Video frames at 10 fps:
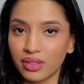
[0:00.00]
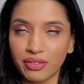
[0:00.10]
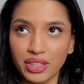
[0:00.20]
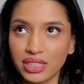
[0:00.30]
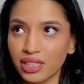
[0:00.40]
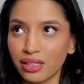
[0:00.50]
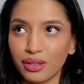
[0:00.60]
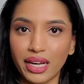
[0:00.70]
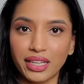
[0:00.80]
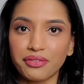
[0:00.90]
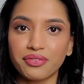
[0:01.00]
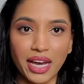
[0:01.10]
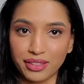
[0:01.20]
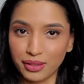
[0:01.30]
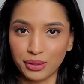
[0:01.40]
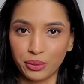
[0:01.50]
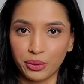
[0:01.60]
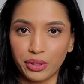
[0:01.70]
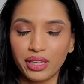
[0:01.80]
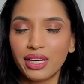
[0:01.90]
FIT or any fashion
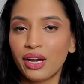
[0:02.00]
school